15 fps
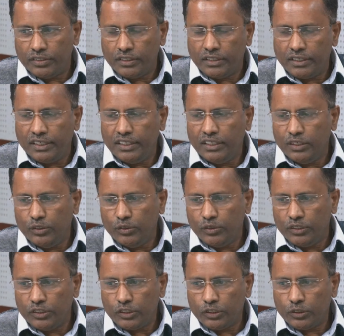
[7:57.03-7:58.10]
any new
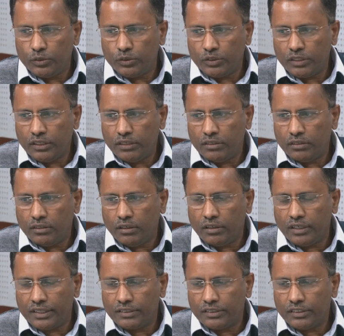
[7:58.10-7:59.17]
institution or
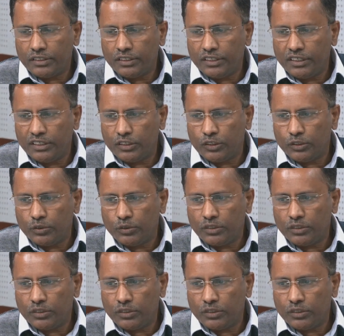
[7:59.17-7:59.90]
existing institution,